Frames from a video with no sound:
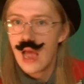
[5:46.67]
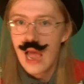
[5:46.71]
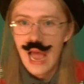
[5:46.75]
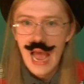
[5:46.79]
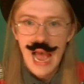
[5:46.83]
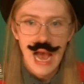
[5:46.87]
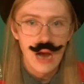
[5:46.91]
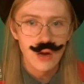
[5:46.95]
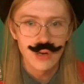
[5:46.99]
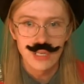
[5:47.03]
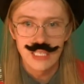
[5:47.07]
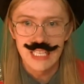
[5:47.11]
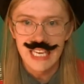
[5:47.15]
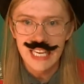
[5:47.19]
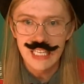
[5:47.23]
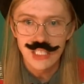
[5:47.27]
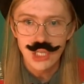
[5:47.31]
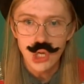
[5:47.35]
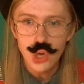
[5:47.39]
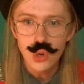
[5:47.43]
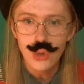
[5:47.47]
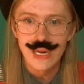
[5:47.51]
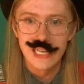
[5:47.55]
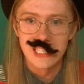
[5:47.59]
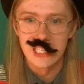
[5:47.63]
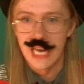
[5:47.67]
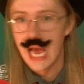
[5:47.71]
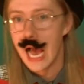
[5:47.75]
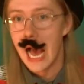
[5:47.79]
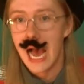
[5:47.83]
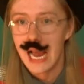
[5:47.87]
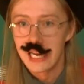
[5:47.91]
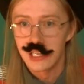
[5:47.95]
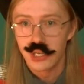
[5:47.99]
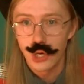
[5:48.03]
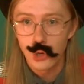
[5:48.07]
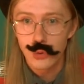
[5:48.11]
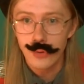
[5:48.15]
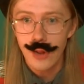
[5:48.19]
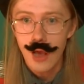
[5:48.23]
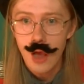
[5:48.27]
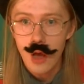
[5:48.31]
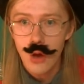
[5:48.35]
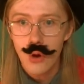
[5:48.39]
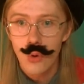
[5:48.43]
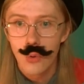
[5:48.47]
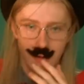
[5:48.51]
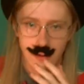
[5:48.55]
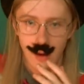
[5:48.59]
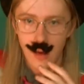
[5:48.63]
How does he do it? I don't
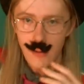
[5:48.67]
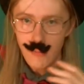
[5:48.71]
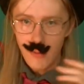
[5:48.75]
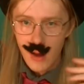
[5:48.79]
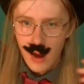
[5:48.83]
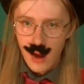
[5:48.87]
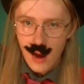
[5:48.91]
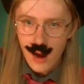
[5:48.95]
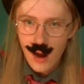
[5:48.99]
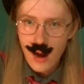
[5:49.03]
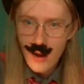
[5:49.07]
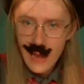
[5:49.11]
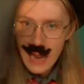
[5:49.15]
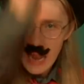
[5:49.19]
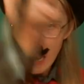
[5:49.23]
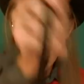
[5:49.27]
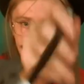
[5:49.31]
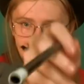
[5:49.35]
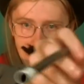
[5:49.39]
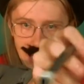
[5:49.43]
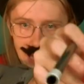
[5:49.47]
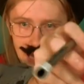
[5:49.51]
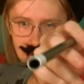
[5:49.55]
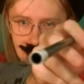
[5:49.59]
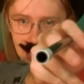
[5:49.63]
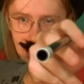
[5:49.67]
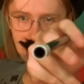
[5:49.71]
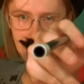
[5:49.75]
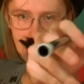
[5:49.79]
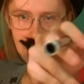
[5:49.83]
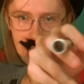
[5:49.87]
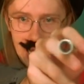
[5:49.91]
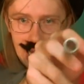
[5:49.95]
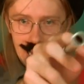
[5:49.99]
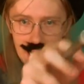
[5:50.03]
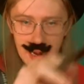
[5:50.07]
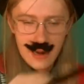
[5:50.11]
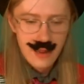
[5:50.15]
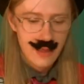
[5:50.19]
know. Number 11.